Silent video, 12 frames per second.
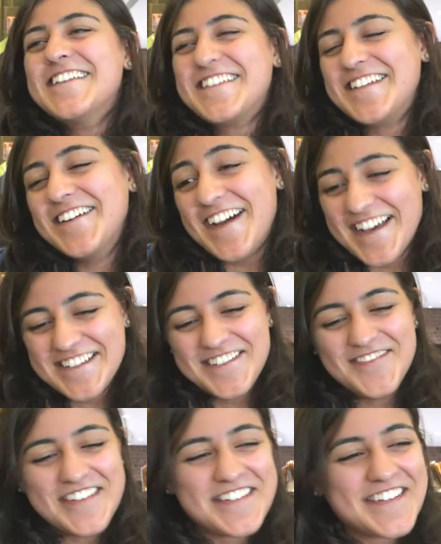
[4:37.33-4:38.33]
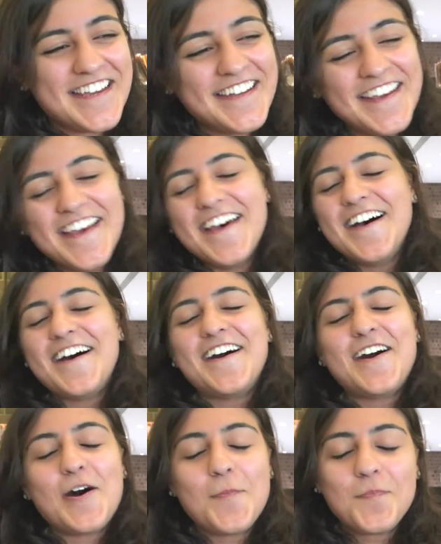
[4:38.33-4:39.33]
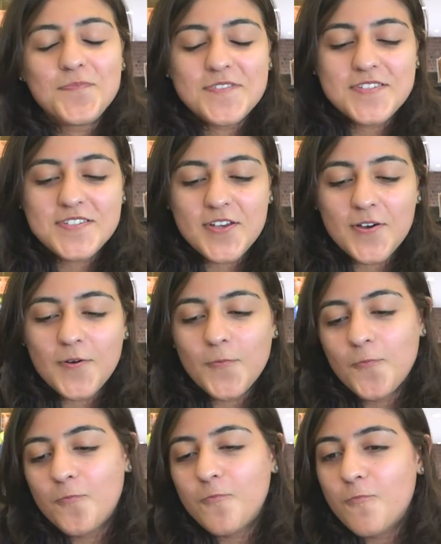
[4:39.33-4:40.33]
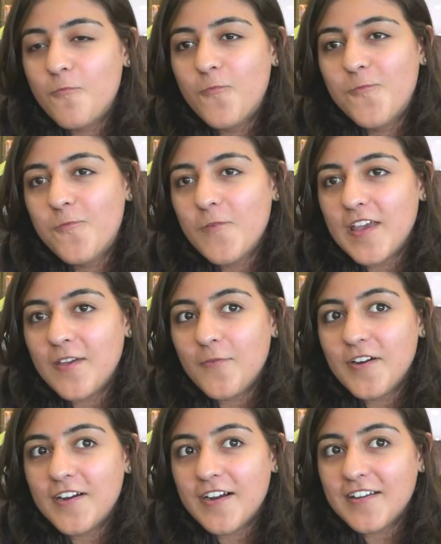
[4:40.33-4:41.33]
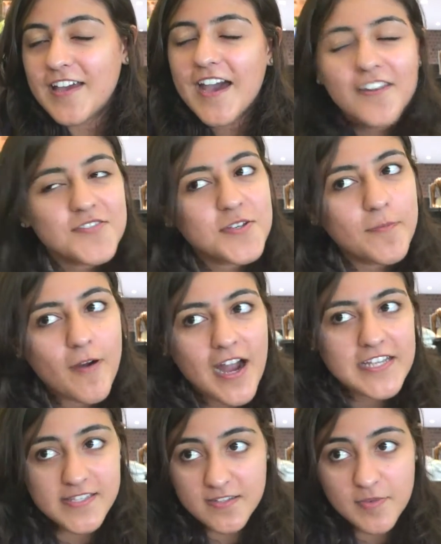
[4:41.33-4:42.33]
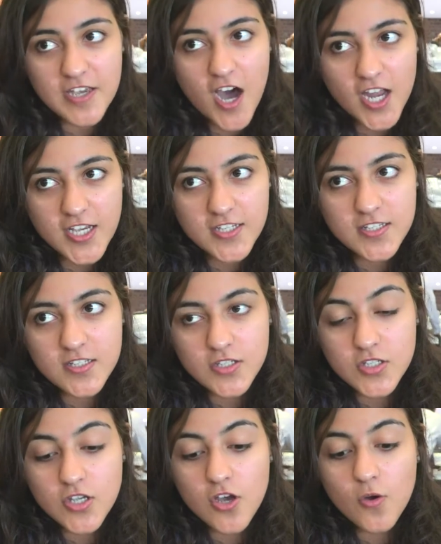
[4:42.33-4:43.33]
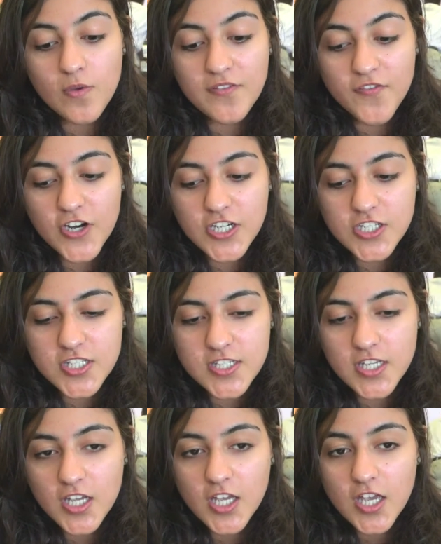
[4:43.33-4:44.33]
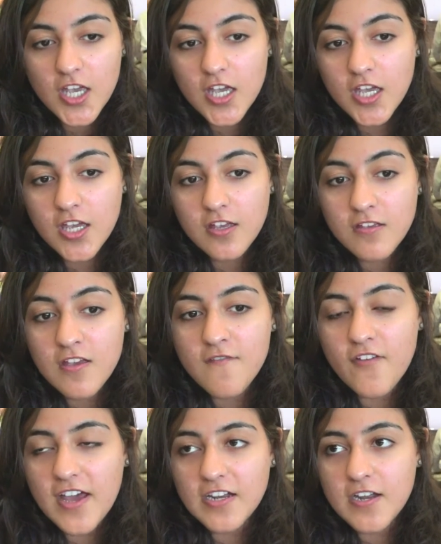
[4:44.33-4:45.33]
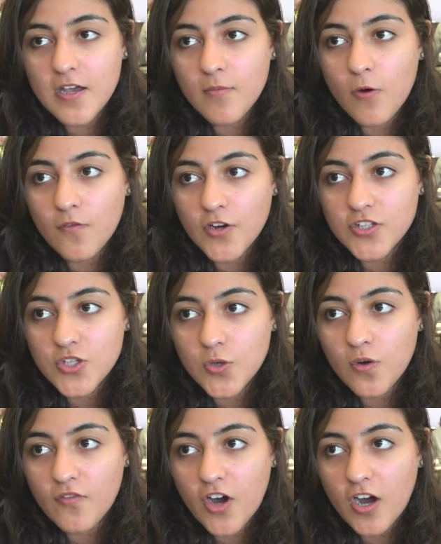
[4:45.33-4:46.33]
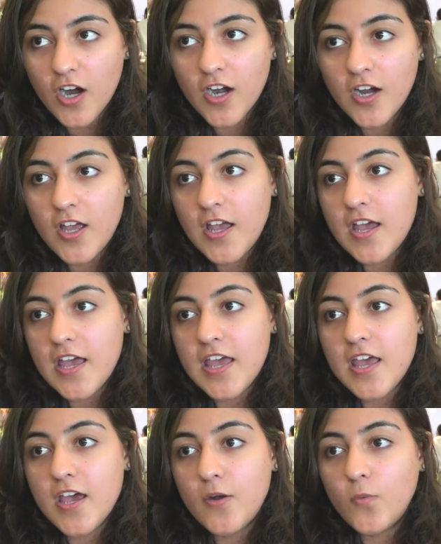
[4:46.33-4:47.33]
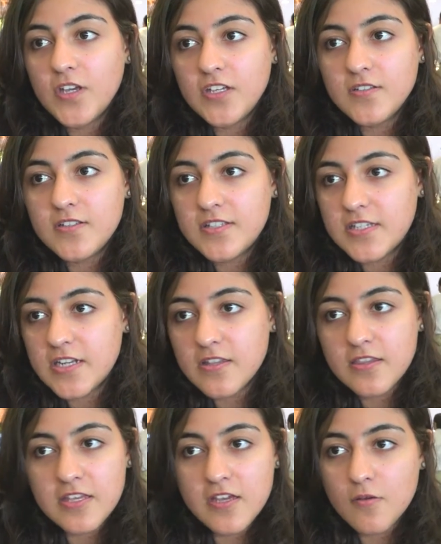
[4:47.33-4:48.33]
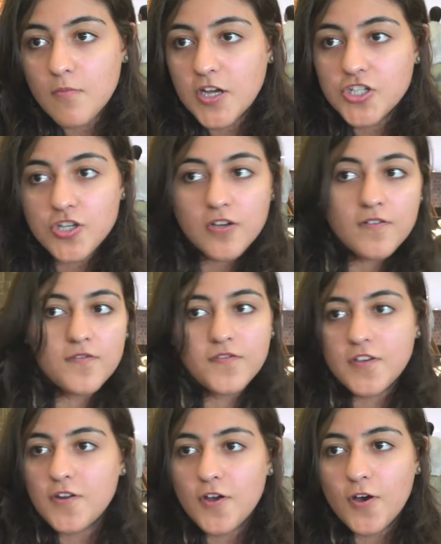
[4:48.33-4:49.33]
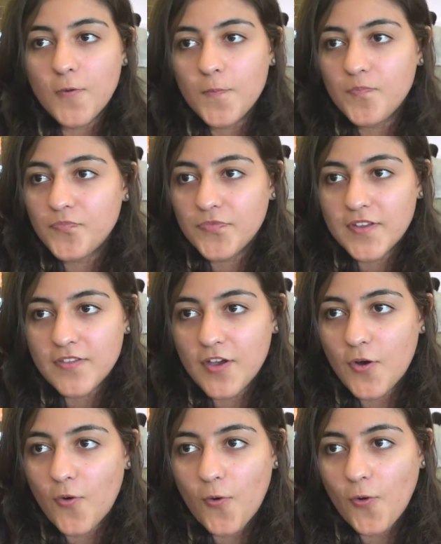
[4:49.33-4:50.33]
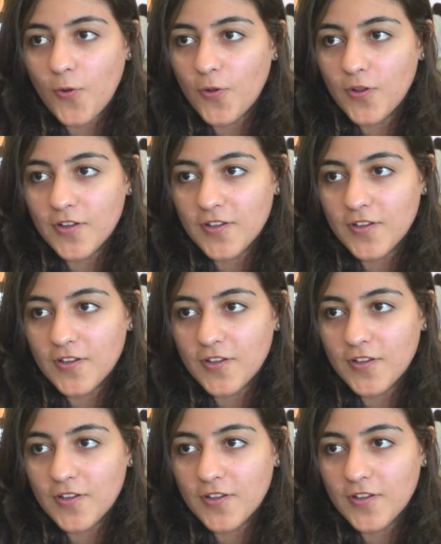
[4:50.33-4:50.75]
So as you mentioned. So we were kind of surprised, to be honest. So we first invited him over to U of R, and we didn't think much of, you know, the whole